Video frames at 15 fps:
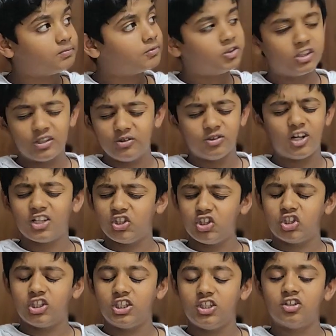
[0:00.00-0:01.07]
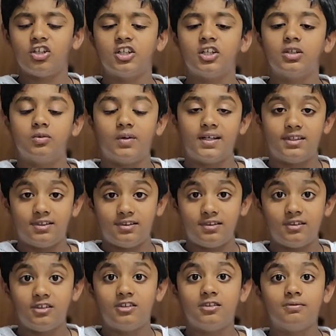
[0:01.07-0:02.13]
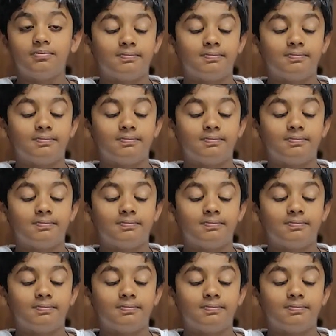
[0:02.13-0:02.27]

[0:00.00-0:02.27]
No, not Journey, sorry, Horizons.